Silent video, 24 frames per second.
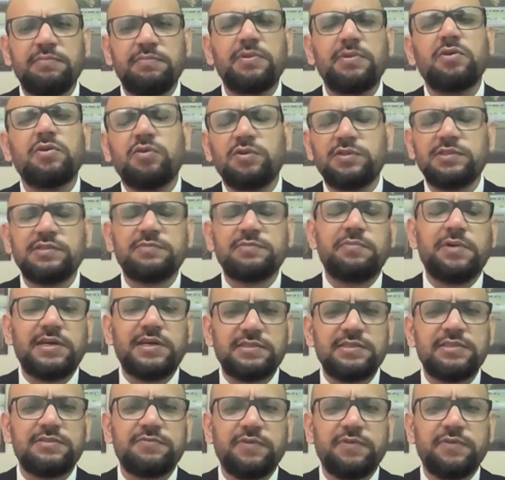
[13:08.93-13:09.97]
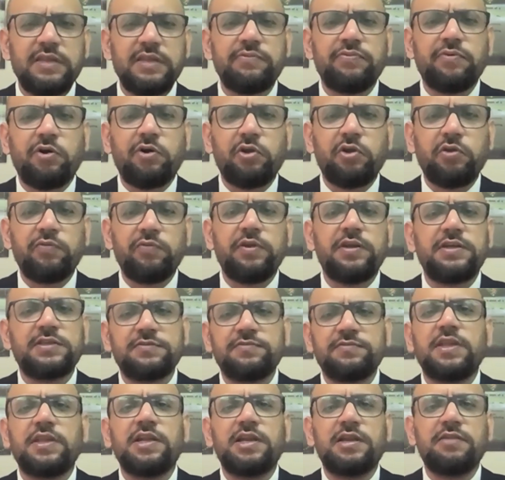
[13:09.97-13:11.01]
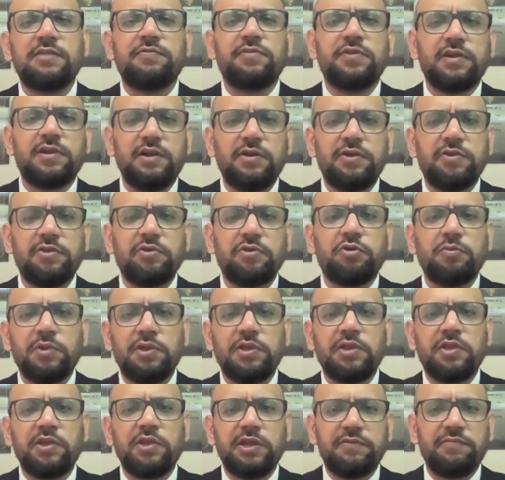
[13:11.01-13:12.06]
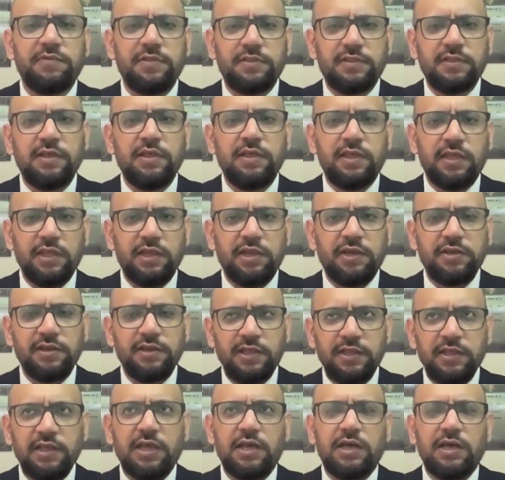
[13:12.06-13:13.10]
Because Mars is very far away, it's very difficult to communicate with it